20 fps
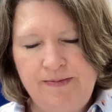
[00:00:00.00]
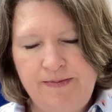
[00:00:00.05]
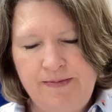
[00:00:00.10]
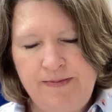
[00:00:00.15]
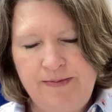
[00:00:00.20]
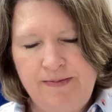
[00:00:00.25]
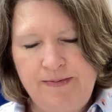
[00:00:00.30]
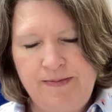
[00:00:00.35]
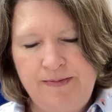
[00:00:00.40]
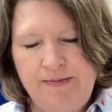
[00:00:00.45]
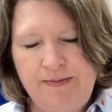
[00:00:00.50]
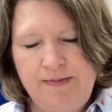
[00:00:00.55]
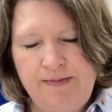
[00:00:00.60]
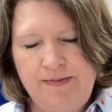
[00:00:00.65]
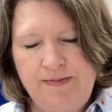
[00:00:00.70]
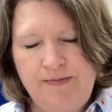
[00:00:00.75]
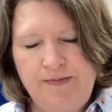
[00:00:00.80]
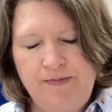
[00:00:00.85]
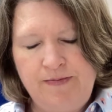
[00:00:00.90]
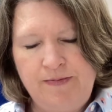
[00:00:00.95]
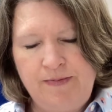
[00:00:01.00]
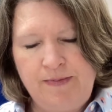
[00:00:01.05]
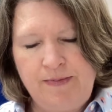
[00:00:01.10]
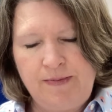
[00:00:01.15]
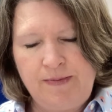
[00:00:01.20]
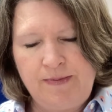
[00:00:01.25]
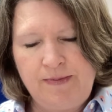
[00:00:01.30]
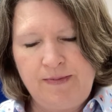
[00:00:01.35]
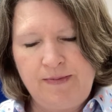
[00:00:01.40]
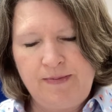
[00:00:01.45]

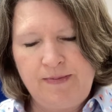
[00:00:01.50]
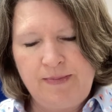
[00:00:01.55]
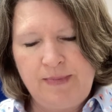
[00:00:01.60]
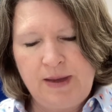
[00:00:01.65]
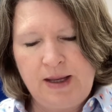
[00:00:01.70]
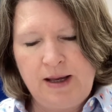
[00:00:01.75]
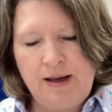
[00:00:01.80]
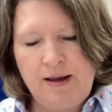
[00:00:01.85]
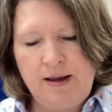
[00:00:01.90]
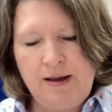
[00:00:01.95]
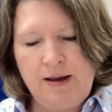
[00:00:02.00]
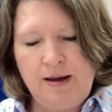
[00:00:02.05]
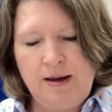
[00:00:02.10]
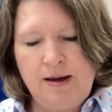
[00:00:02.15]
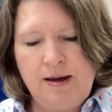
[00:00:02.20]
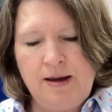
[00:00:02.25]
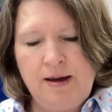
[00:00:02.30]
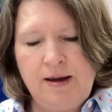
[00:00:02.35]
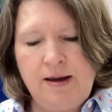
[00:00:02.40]
Nobody speaks.